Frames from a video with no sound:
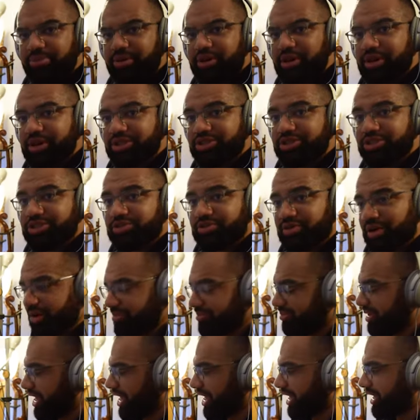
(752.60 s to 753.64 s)
plunged
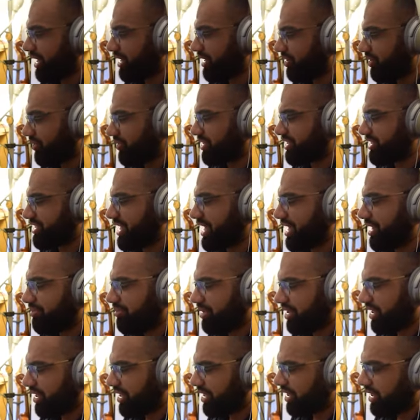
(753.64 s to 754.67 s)
right back into what's
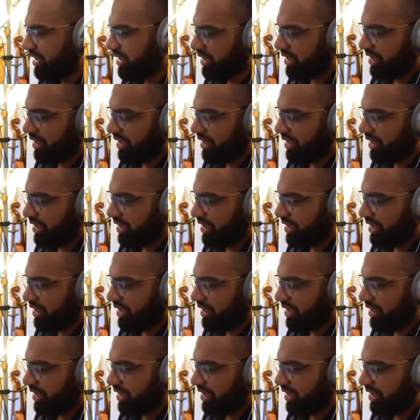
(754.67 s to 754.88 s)
happening.